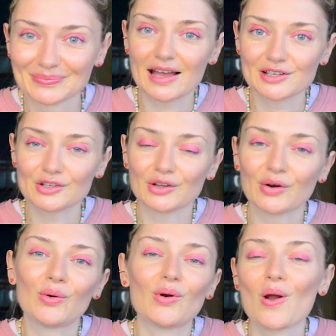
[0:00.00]
As you
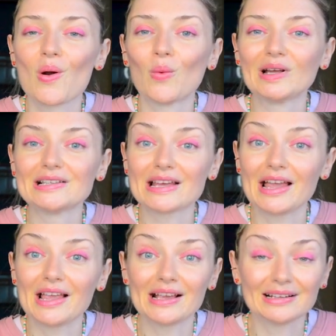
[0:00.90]
know, when
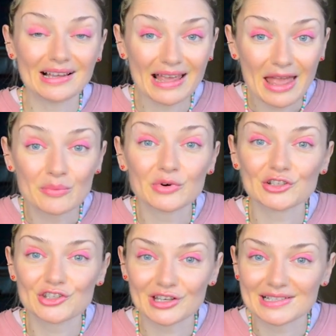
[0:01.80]
taking
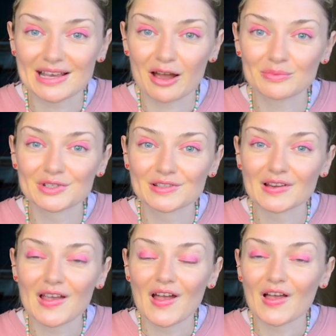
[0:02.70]
Cambridge
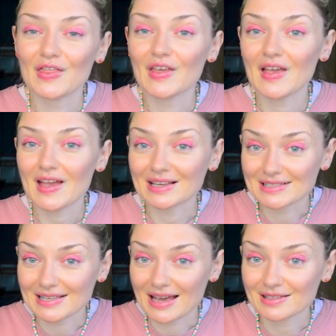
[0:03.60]
exams, they
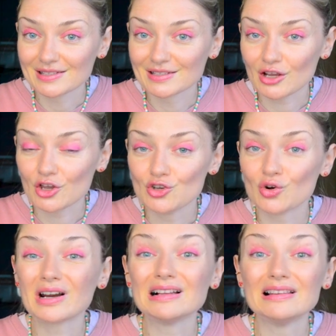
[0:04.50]
assess
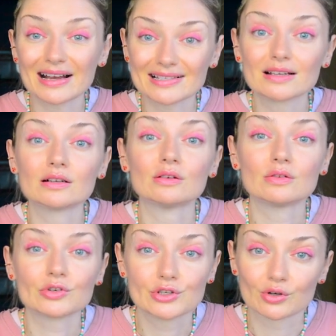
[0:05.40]
your
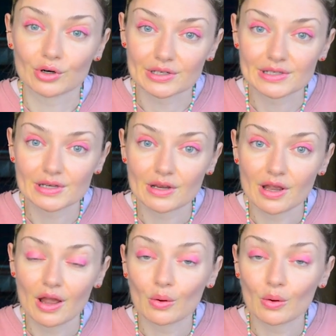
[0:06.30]
lexical resource,